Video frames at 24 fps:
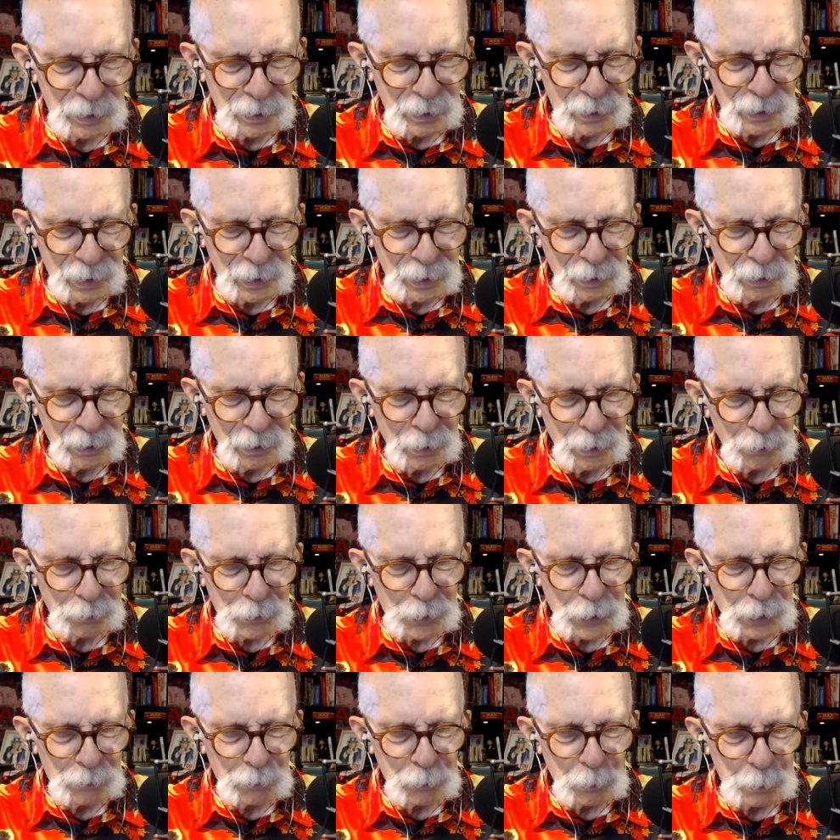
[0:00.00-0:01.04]
You know, Dick,
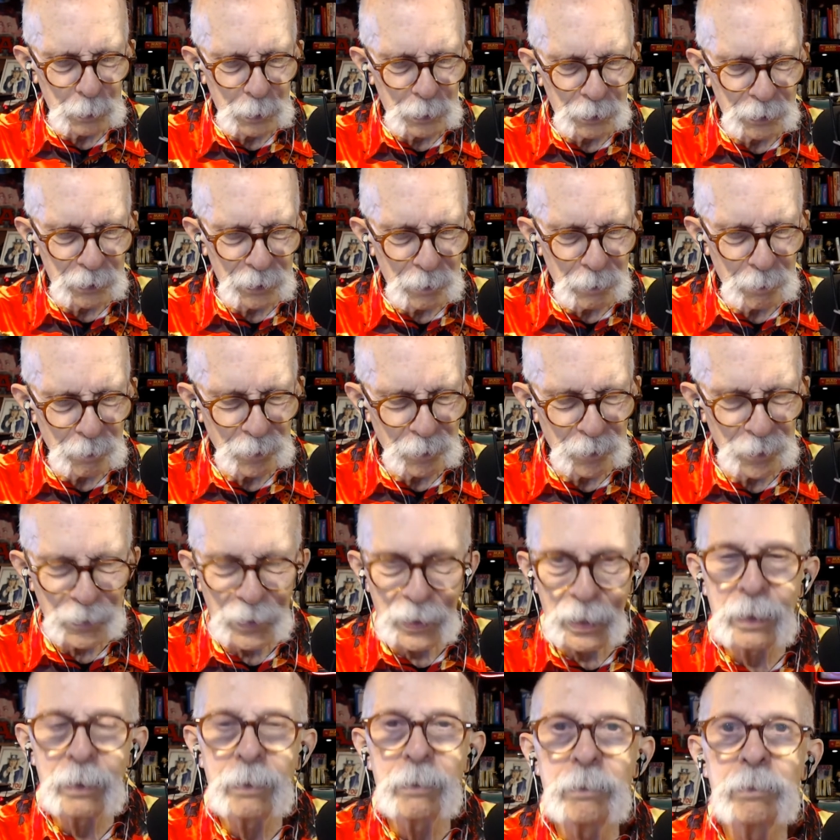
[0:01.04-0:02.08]

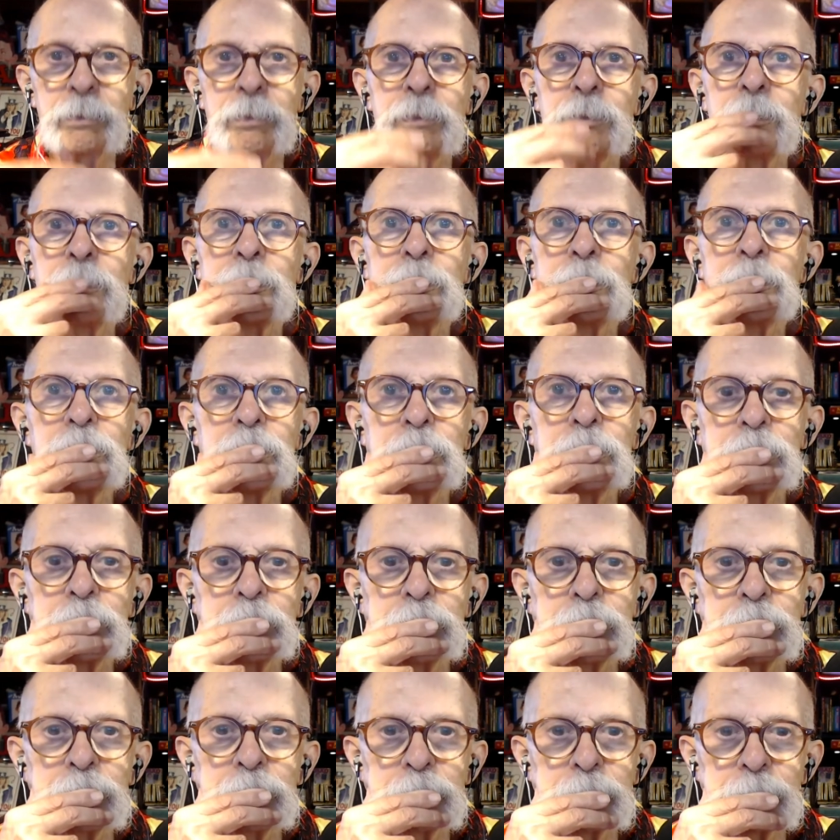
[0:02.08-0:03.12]
I think maybe
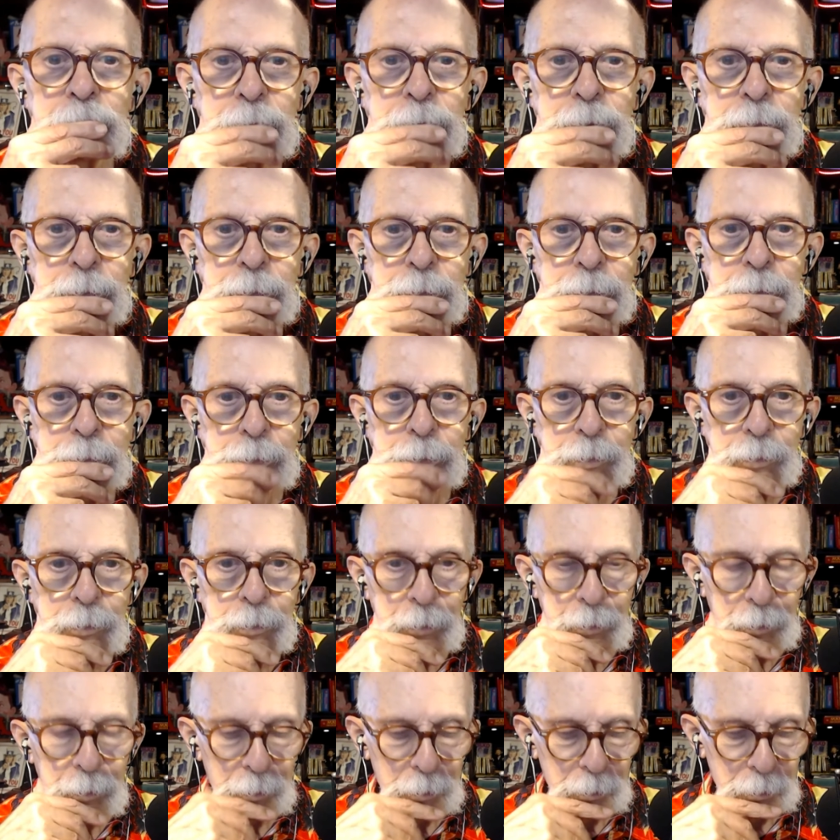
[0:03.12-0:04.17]
15 years ago, I
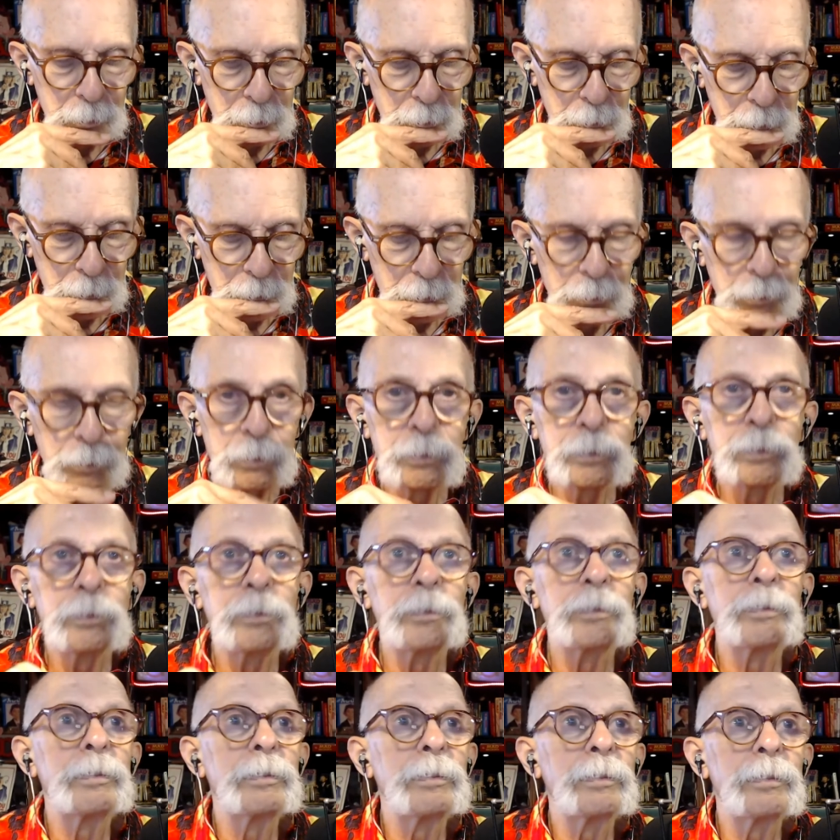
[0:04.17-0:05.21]
had a cold,
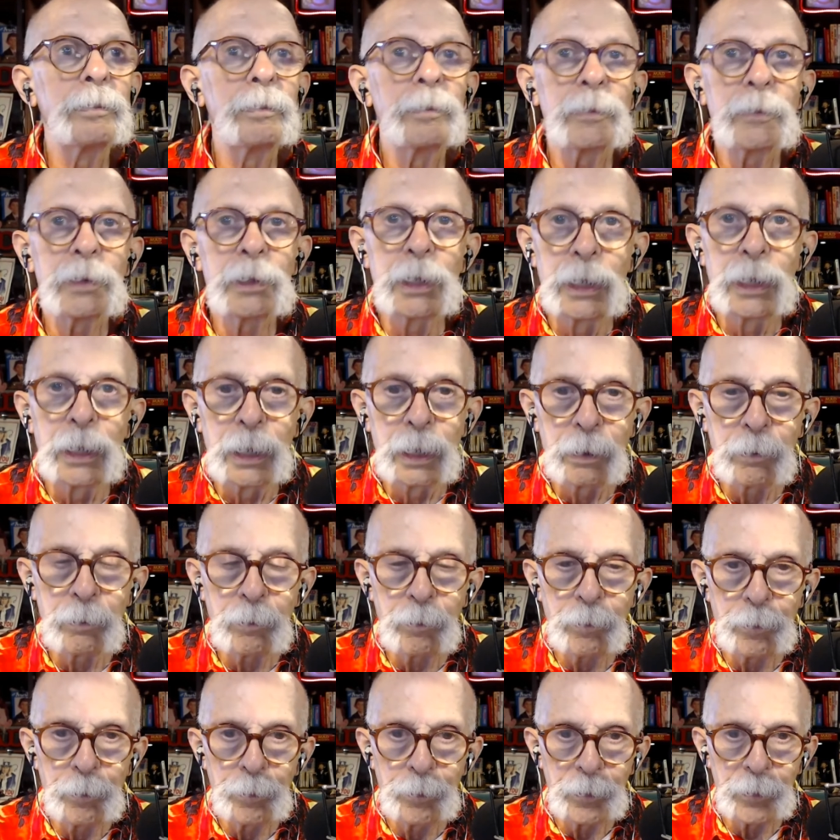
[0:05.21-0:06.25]
and I
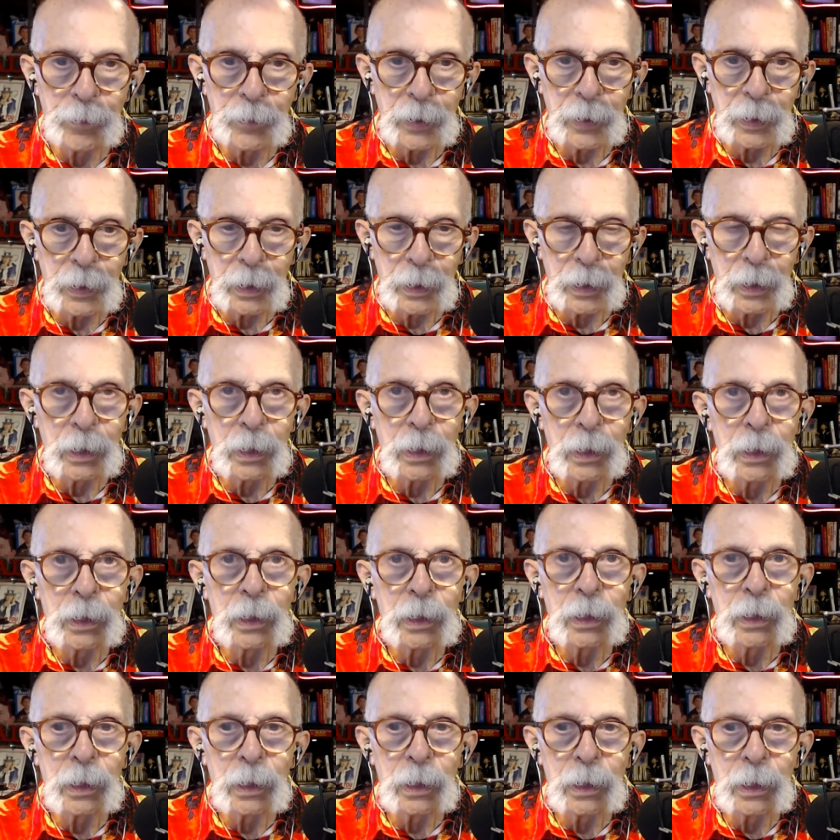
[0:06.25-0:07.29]
drank a little
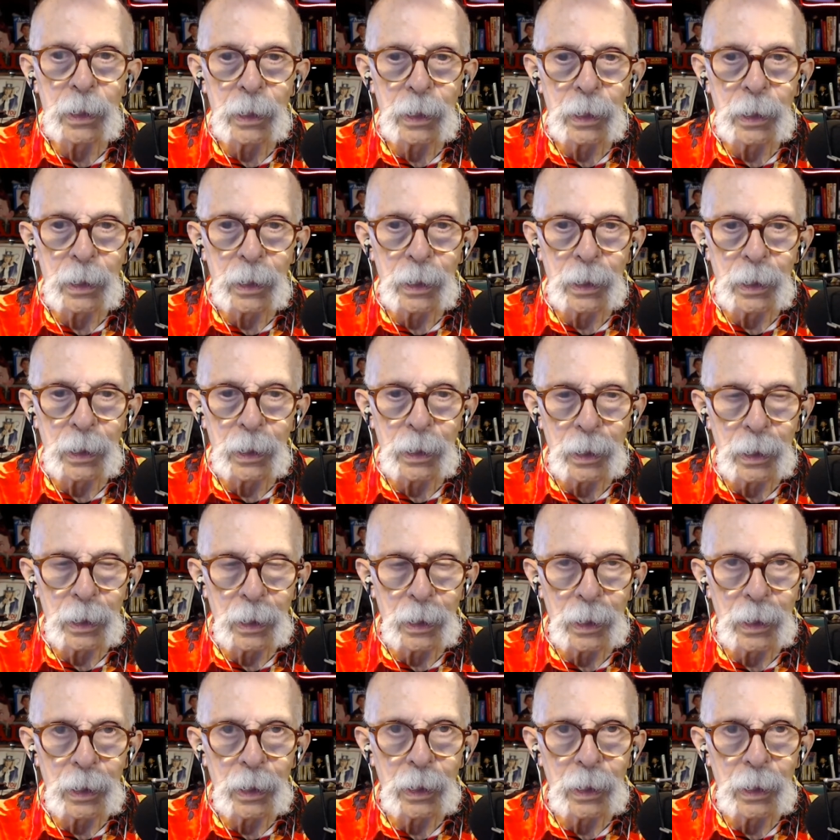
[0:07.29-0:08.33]
cup of NyQuil,